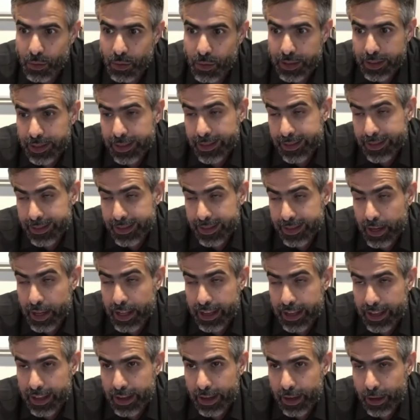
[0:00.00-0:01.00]
which is
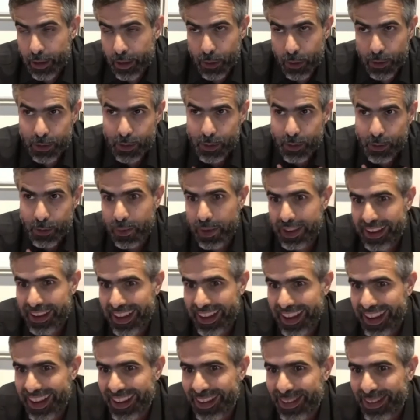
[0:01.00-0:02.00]
really close to my
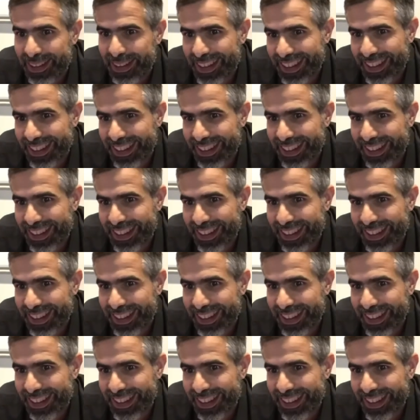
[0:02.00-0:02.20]
heart.